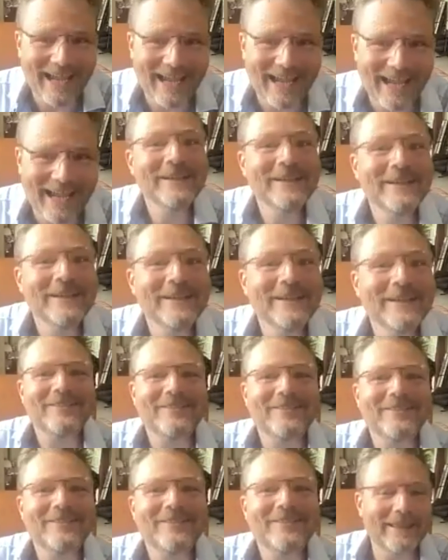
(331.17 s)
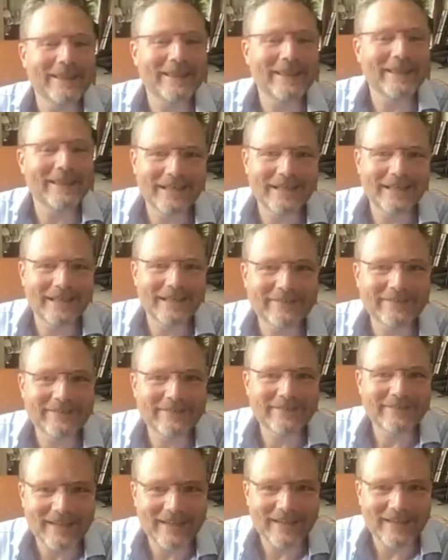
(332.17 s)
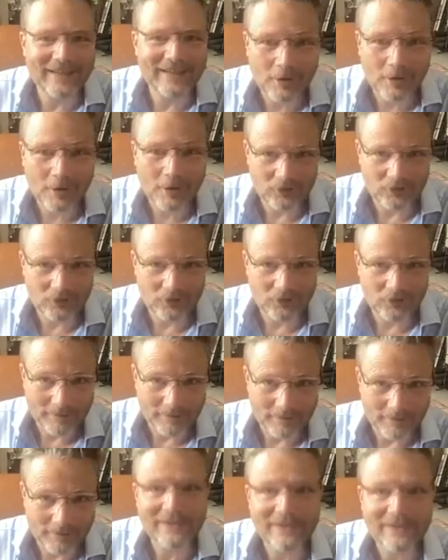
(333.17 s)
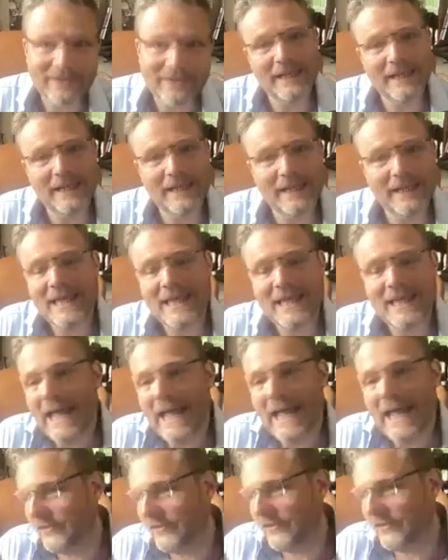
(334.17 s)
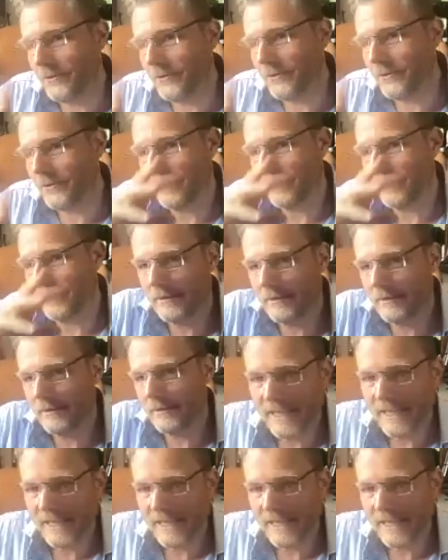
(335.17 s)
So I then needed to get a proper job, basically, and so in